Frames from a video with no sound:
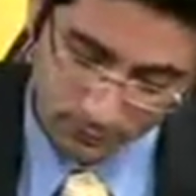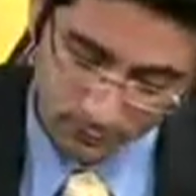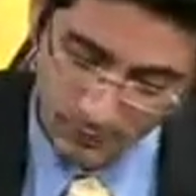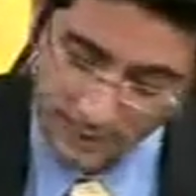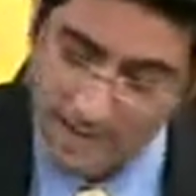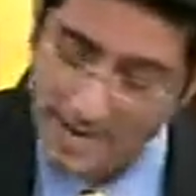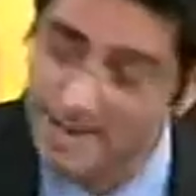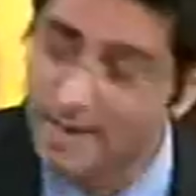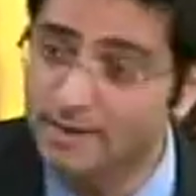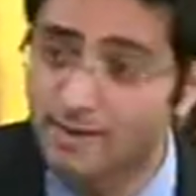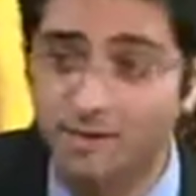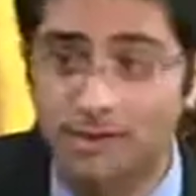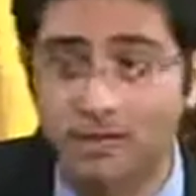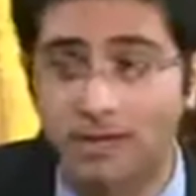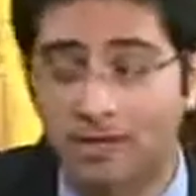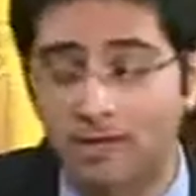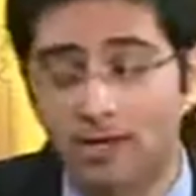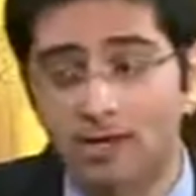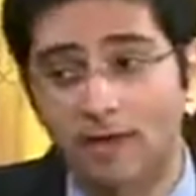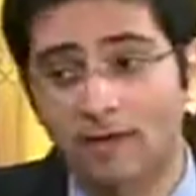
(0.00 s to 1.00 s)
And
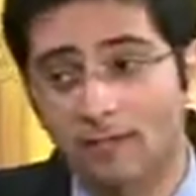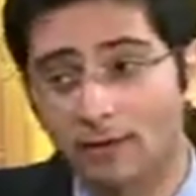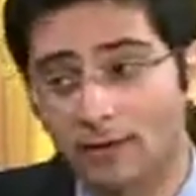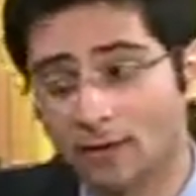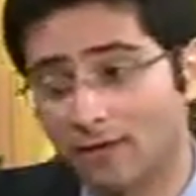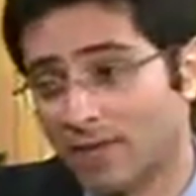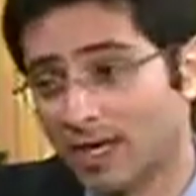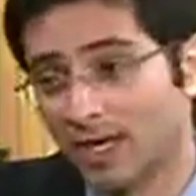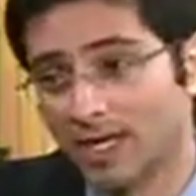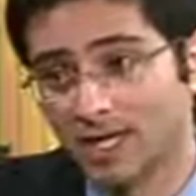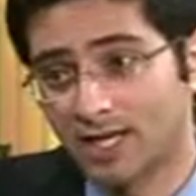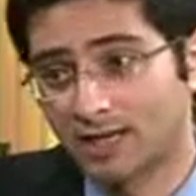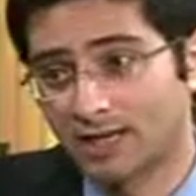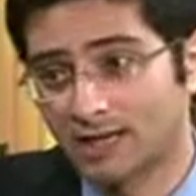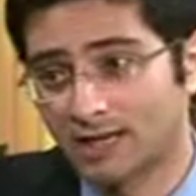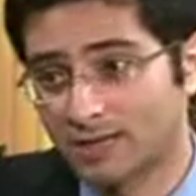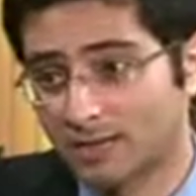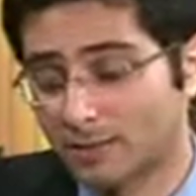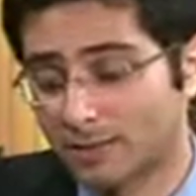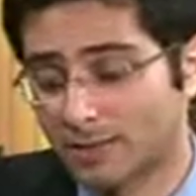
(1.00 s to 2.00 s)
they in many
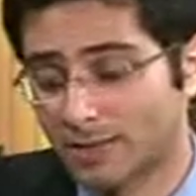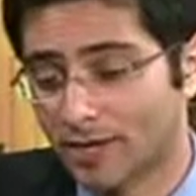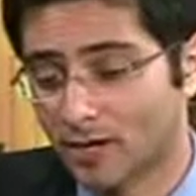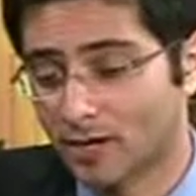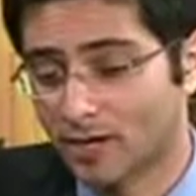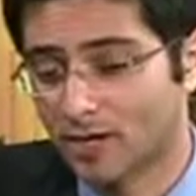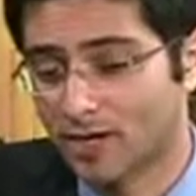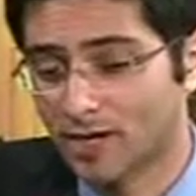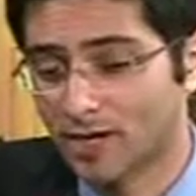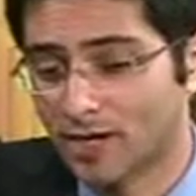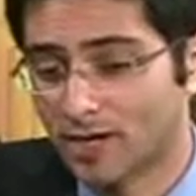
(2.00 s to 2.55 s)
cases compared